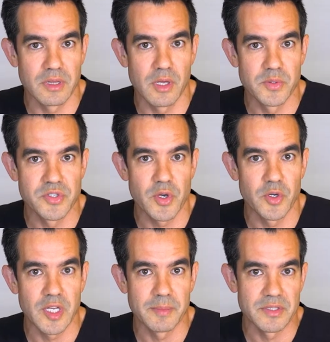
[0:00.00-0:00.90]
low in
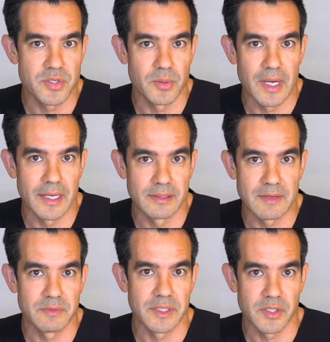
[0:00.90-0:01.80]
sodium, and so I
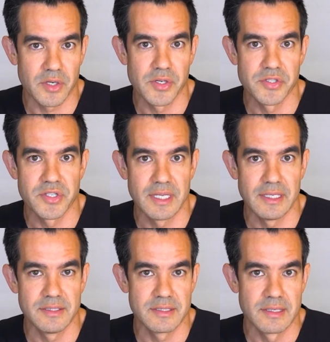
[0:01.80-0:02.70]
definitely encourage
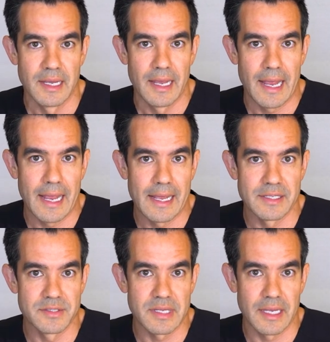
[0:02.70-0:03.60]
these
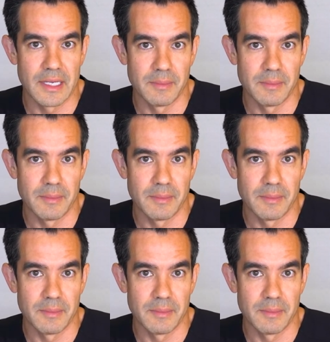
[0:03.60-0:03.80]
as a